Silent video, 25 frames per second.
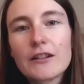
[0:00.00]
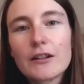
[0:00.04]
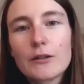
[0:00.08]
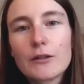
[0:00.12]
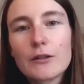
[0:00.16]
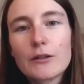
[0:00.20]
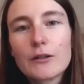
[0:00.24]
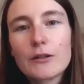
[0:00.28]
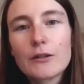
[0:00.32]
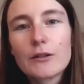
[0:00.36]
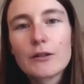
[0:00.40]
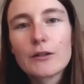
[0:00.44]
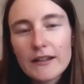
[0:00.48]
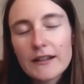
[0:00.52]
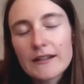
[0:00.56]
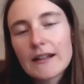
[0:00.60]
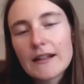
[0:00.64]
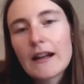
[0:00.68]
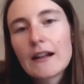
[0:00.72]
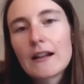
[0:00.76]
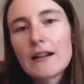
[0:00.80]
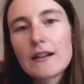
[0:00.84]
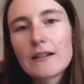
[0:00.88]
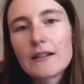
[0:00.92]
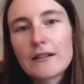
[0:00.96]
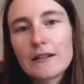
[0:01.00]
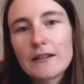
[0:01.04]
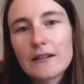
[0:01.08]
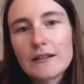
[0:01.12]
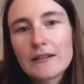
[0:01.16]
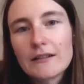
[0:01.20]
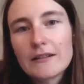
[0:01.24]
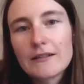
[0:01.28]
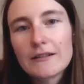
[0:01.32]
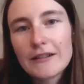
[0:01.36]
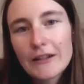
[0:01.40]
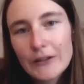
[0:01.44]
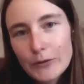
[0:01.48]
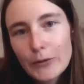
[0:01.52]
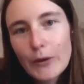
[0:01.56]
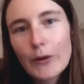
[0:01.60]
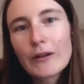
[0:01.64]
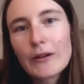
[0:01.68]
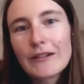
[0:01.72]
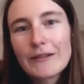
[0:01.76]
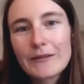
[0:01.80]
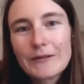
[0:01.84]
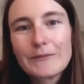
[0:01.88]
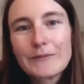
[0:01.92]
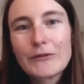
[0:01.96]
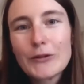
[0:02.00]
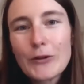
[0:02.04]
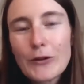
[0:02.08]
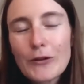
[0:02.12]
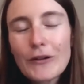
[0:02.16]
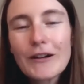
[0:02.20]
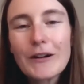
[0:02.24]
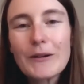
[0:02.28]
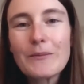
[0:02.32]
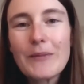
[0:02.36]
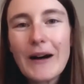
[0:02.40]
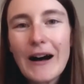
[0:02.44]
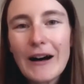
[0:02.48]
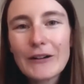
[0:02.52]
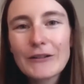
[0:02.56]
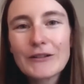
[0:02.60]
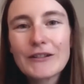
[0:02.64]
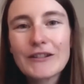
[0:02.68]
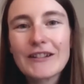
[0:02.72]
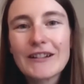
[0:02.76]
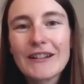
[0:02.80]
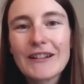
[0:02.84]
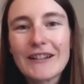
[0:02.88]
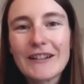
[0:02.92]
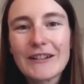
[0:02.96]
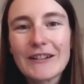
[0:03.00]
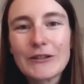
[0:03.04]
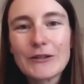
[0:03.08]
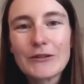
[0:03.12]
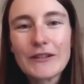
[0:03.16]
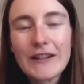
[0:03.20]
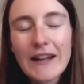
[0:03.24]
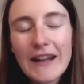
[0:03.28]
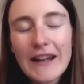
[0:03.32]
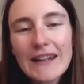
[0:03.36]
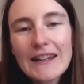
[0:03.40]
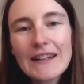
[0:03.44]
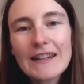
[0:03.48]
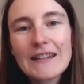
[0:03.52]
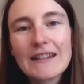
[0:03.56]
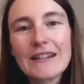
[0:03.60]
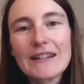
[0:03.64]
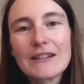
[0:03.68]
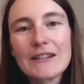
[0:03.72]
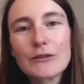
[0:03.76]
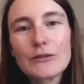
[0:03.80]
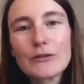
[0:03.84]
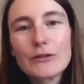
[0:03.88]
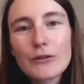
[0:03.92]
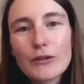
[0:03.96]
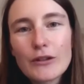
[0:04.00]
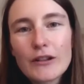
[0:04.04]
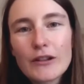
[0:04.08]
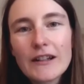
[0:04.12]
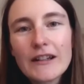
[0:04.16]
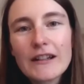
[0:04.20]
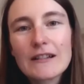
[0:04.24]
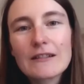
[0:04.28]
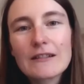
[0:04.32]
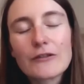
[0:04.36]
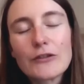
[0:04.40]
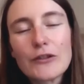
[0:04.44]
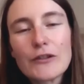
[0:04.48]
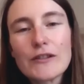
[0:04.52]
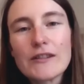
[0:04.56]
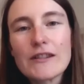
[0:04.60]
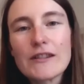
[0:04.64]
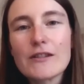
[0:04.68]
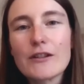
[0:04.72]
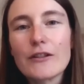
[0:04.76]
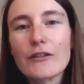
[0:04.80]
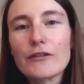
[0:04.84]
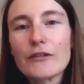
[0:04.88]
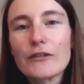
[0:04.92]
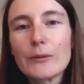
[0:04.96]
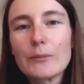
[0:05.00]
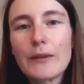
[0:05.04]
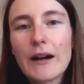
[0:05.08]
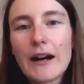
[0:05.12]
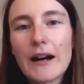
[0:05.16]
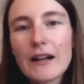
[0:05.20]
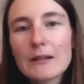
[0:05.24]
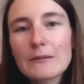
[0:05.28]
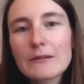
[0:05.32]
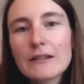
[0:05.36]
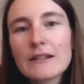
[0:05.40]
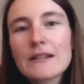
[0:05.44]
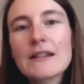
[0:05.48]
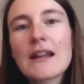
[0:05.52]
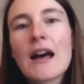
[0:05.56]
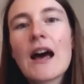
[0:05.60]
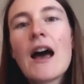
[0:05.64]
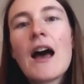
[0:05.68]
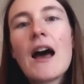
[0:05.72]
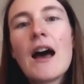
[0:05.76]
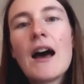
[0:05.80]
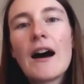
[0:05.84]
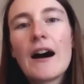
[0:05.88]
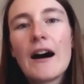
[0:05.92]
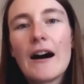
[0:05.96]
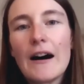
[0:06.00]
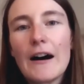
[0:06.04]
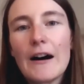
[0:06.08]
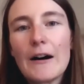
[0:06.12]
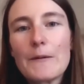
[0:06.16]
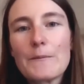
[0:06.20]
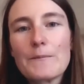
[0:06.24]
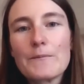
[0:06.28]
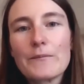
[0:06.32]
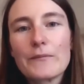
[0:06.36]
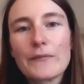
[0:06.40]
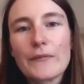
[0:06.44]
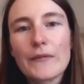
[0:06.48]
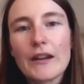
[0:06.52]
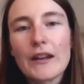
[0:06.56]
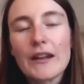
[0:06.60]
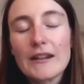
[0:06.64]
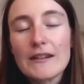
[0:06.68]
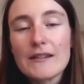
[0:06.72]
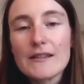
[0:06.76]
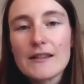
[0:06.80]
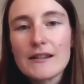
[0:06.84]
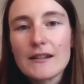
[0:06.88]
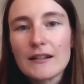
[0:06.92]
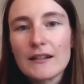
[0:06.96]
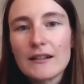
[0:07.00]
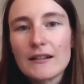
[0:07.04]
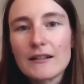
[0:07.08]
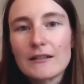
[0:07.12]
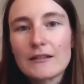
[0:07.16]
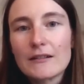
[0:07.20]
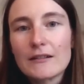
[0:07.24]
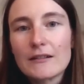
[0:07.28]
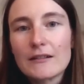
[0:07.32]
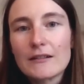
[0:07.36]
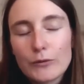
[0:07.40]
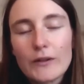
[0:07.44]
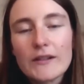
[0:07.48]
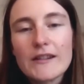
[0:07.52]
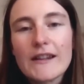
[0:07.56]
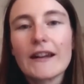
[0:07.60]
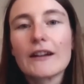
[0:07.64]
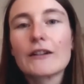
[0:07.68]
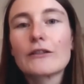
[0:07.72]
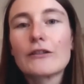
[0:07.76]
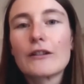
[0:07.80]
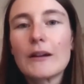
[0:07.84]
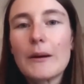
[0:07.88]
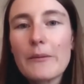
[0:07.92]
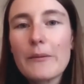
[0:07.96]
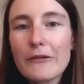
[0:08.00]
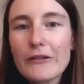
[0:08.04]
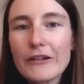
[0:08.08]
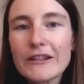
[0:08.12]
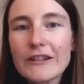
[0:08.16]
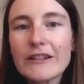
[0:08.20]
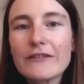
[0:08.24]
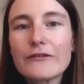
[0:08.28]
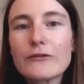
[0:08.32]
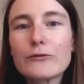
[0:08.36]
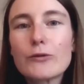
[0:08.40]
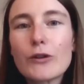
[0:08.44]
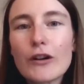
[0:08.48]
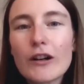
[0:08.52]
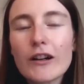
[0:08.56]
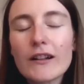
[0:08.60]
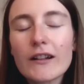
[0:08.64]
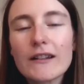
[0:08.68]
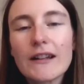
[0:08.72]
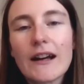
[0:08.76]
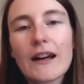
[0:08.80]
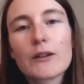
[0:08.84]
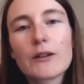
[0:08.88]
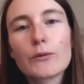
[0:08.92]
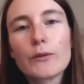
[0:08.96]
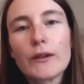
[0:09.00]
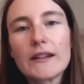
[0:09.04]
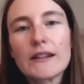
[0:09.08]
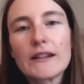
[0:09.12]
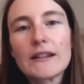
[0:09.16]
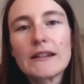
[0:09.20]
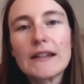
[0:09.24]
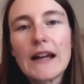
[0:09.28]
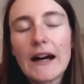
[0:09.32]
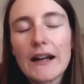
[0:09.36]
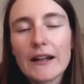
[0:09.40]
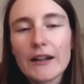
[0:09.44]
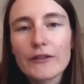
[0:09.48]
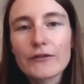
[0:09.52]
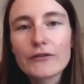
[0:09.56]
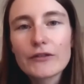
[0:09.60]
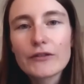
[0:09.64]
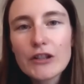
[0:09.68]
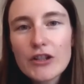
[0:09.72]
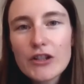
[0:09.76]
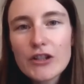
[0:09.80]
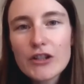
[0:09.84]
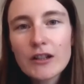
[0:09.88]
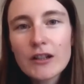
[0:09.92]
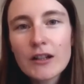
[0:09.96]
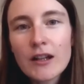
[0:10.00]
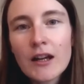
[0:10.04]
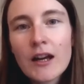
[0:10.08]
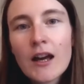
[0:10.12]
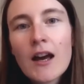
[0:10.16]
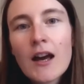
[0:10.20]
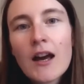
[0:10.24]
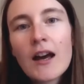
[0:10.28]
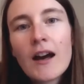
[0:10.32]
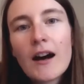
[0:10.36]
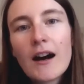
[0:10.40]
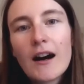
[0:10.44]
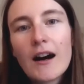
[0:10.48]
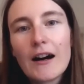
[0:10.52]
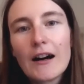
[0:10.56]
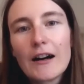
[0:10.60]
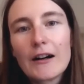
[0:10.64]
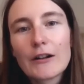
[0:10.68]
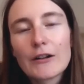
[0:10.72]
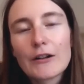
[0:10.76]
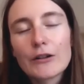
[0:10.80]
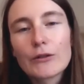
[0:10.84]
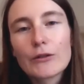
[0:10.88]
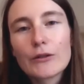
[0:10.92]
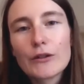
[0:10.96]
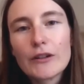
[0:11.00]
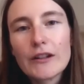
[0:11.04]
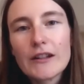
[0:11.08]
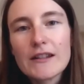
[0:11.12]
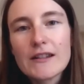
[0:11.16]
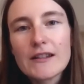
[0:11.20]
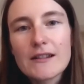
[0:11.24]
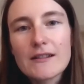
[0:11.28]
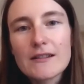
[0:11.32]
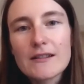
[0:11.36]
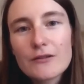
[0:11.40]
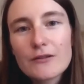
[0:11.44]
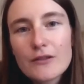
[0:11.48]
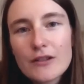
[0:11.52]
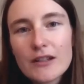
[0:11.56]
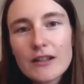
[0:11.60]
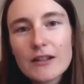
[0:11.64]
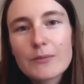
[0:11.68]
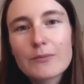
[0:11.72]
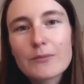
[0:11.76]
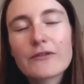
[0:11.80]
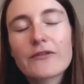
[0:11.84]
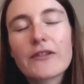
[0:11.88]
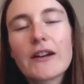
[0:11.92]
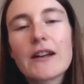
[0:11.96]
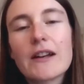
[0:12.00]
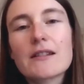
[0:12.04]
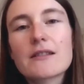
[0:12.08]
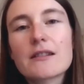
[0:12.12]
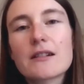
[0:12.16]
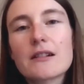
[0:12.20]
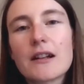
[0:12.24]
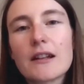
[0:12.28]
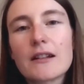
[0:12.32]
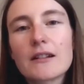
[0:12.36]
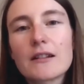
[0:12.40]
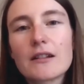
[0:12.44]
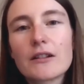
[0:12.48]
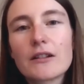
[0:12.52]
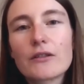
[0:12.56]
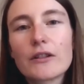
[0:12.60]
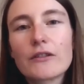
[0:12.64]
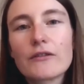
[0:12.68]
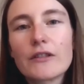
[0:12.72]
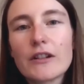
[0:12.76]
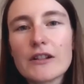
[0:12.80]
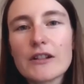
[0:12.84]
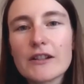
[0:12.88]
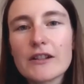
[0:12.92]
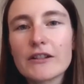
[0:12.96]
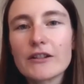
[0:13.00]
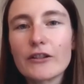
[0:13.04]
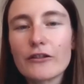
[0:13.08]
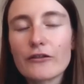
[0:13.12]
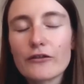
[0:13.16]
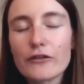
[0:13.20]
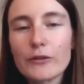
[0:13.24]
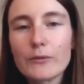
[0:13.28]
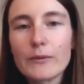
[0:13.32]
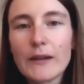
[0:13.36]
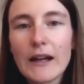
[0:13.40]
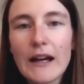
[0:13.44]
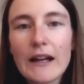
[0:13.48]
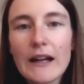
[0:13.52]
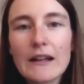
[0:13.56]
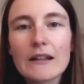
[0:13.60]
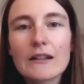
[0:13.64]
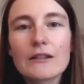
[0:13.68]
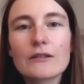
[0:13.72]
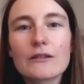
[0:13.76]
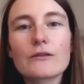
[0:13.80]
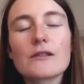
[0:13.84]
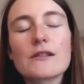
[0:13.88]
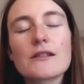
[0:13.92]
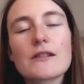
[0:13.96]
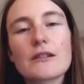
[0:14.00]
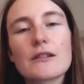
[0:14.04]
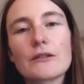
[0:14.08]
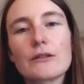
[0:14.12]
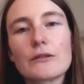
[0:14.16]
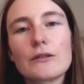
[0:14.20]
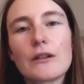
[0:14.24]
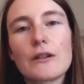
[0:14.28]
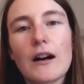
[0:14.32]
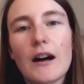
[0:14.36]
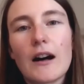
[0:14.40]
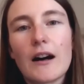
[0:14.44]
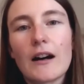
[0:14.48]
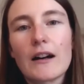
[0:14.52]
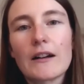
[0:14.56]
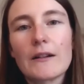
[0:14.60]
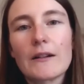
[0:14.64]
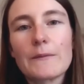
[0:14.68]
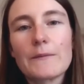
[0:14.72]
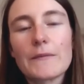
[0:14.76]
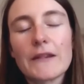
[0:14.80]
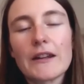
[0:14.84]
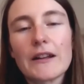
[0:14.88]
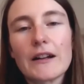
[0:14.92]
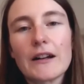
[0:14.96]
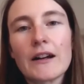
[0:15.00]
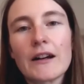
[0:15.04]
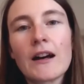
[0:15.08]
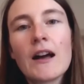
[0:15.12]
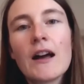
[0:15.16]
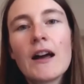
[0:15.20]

the work that I'll uh, that we'll talk about uh, today, the tutorial Voices of the Parliament, um, is uh, was a collaborative work done with Darja Fišer, uh, who is associate professor at the University of Ljubljana and also um, the